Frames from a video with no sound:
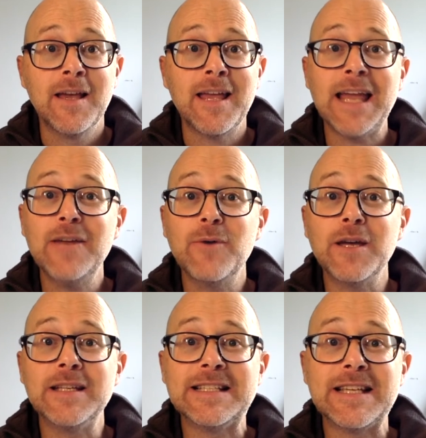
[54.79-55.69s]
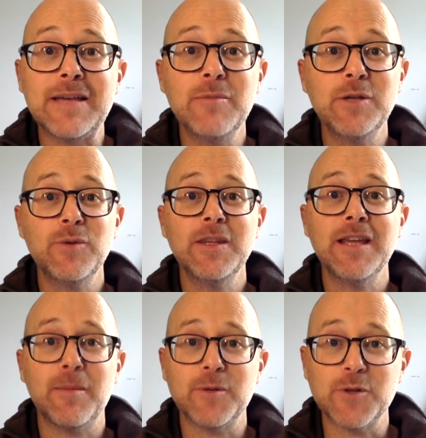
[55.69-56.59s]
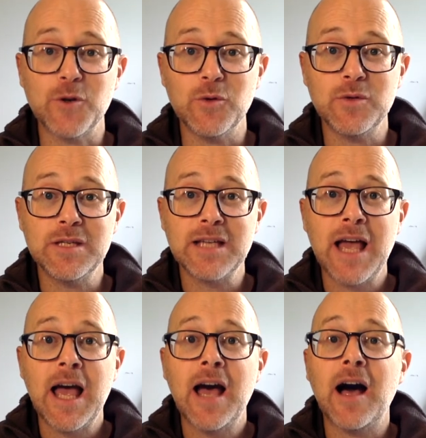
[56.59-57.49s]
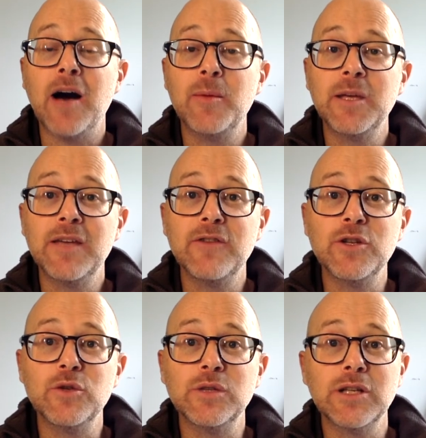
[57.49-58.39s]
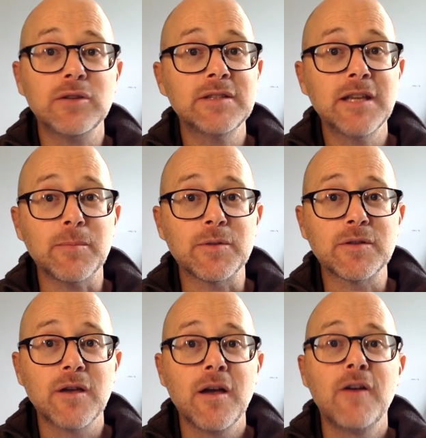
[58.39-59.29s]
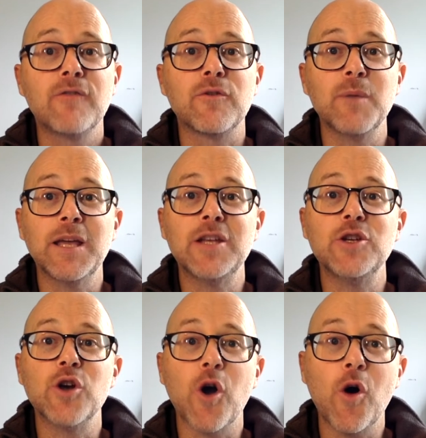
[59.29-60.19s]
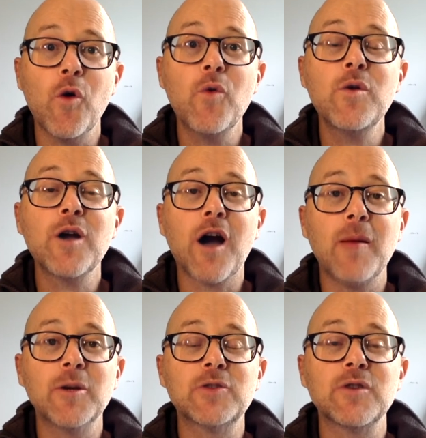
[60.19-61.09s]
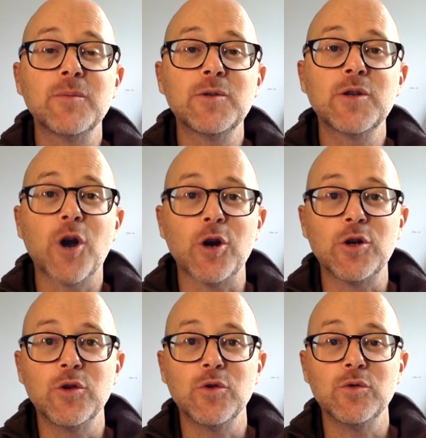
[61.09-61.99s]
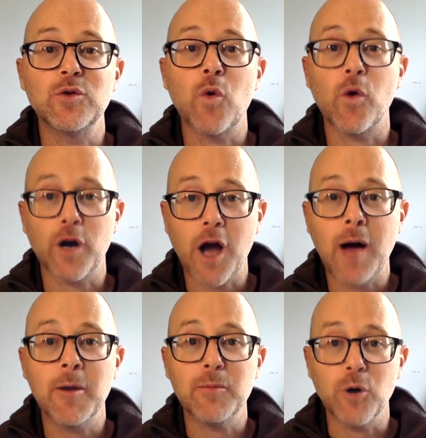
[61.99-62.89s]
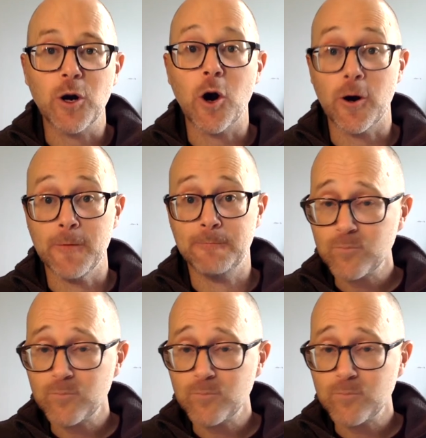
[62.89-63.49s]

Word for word: Anyways, in between the episodes, I'll be giving you little tips for making your own comic strips, cartoons, or comic book art.